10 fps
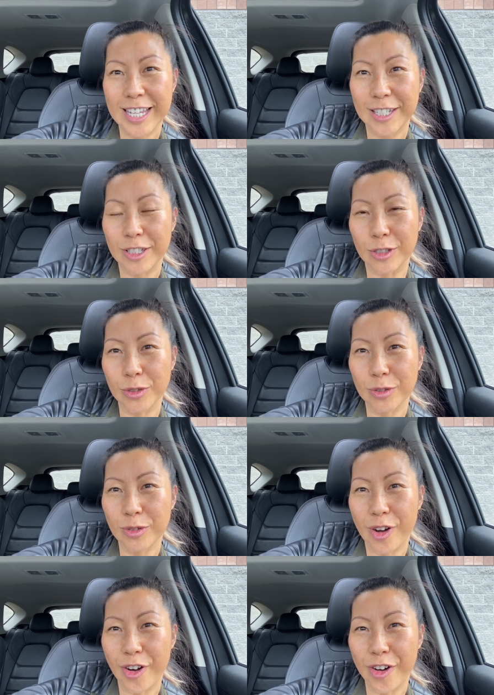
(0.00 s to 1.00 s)
You
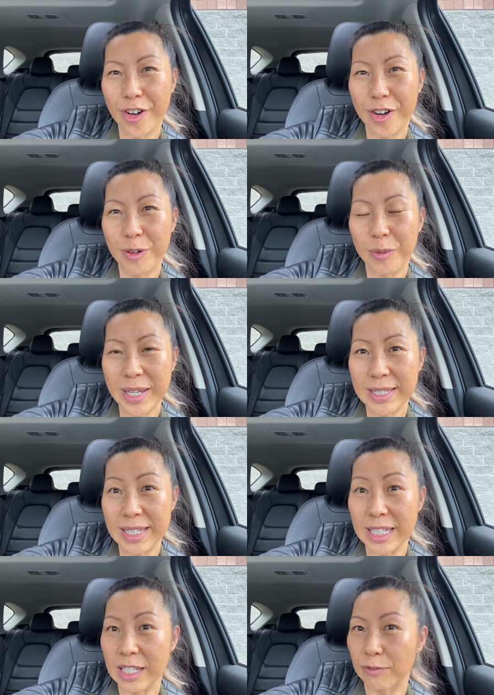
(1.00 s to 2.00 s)
are
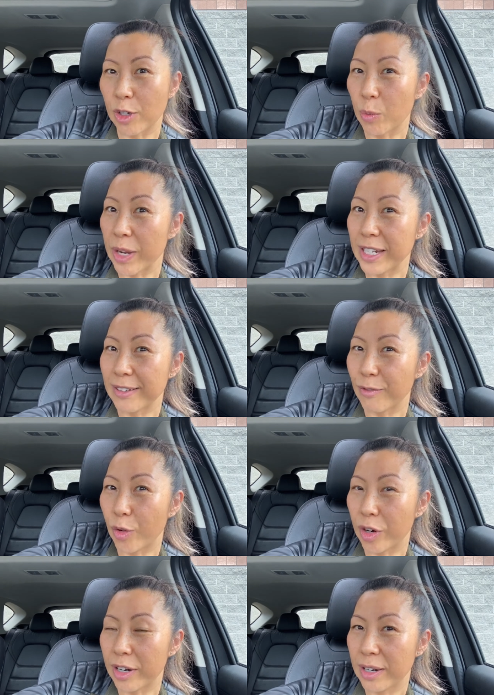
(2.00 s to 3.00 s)
wasting if you're waiting
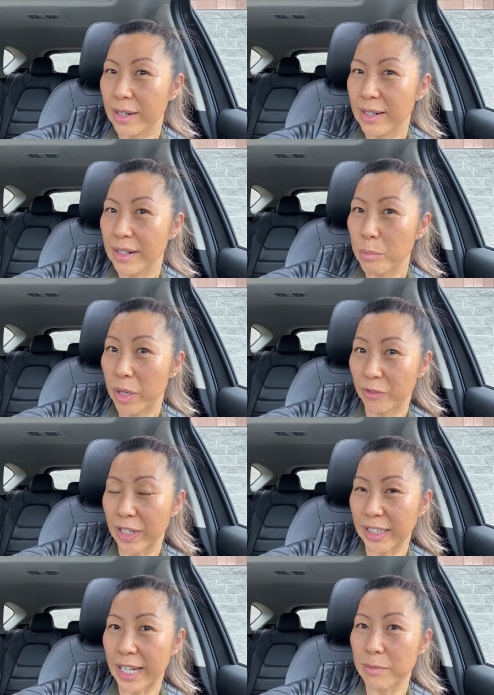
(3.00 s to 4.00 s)
for
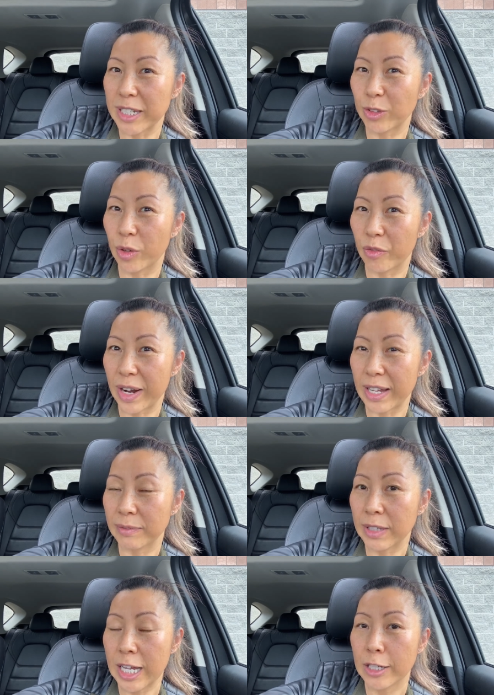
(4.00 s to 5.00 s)
perfect timing to arrive
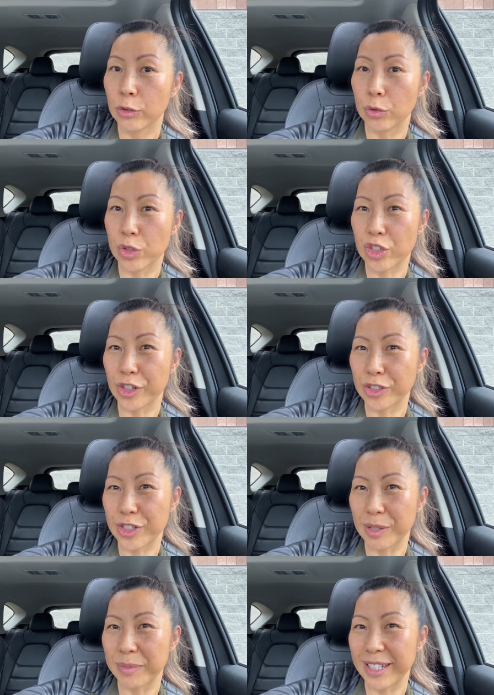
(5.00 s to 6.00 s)
to start
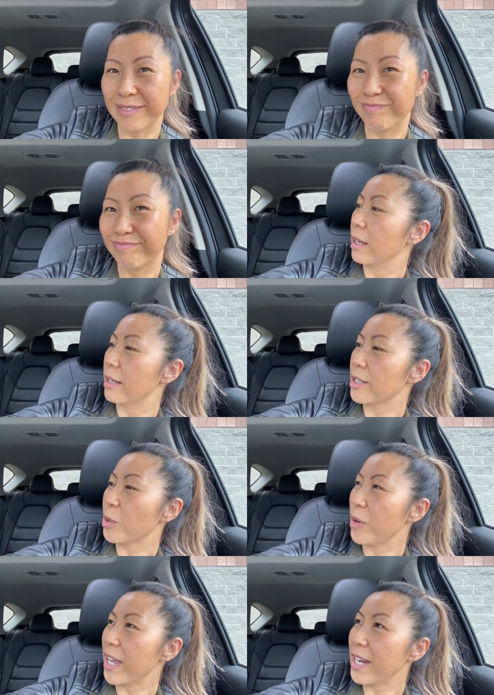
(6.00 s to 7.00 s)
something.
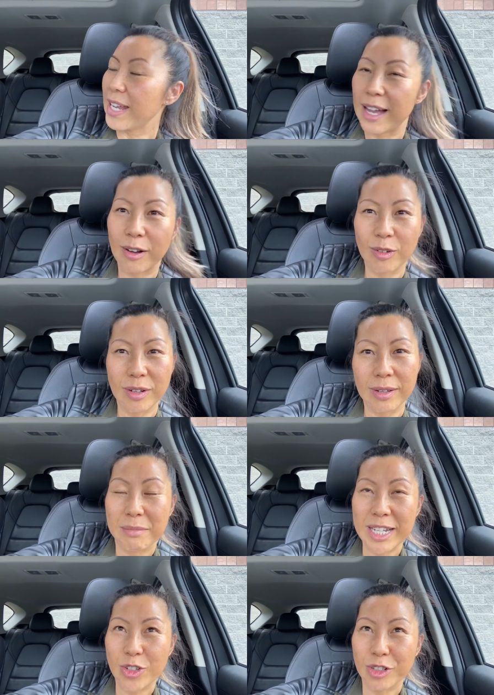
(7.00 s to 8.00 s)
So anyhow,
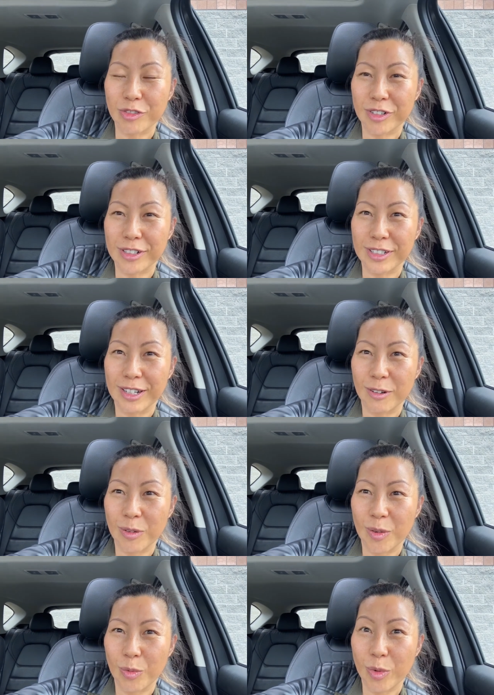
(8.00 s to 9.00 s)
my children
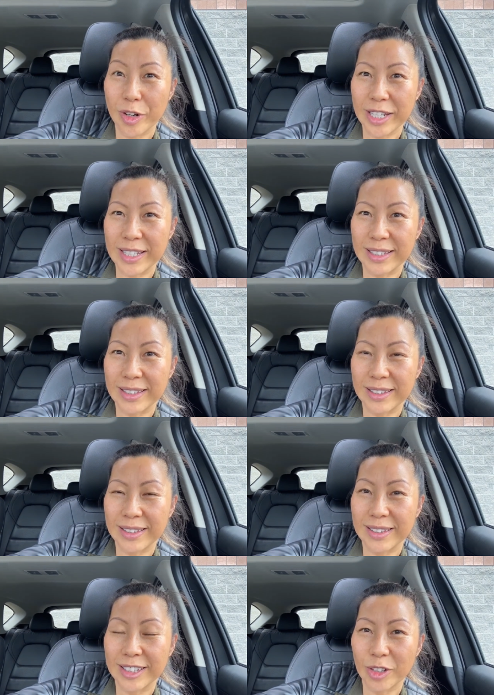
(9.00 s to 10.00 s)
were in
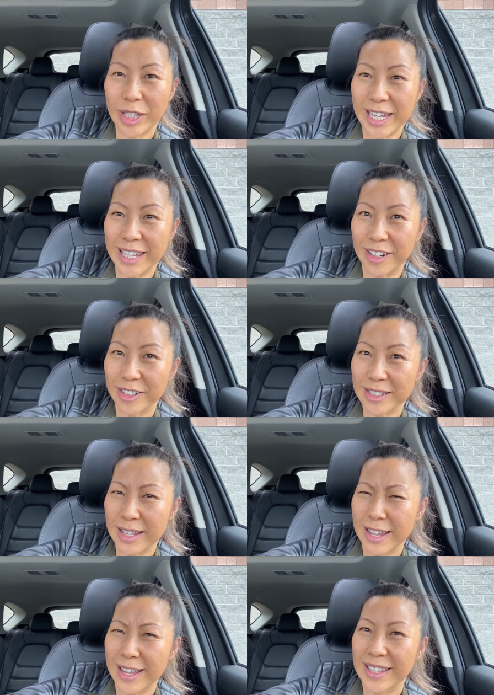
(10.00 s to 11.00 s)
the daycares.
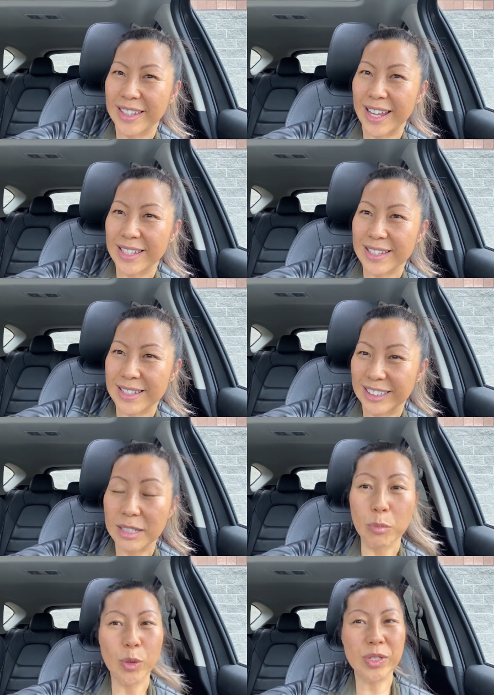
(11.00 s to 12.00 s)
That's the most